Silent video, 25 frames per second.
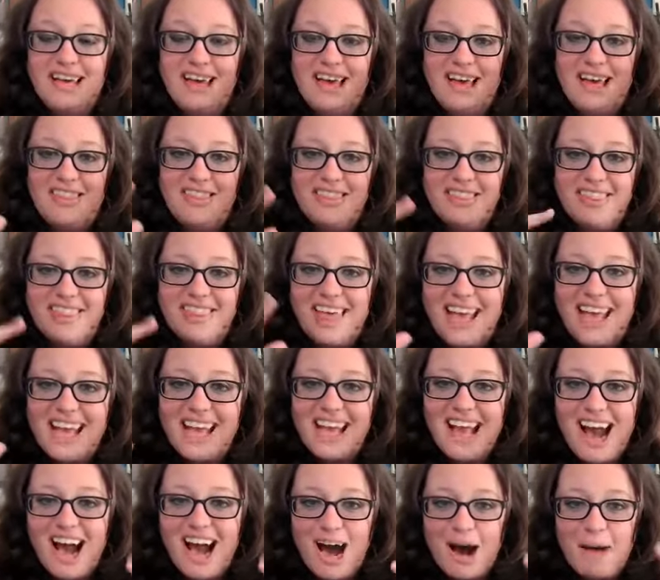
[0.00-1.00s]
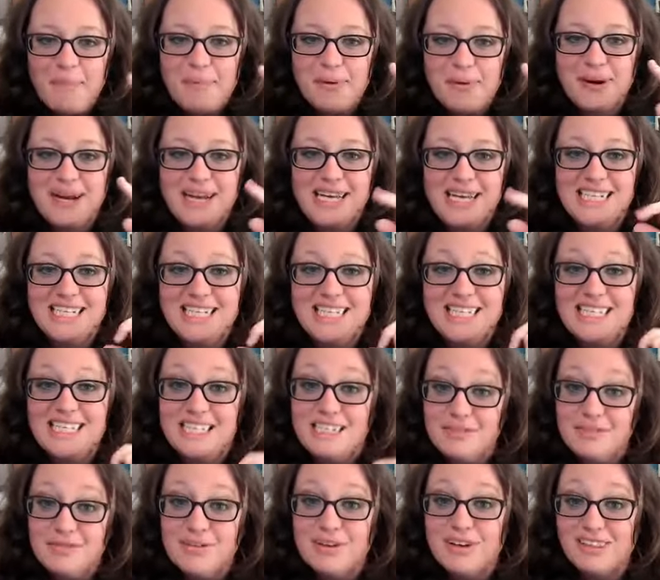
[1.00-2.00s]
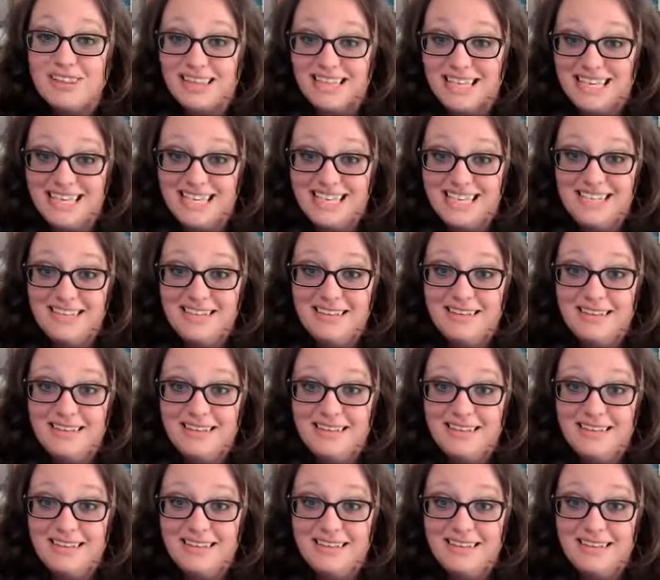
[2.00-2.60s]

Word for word: and they operate differently?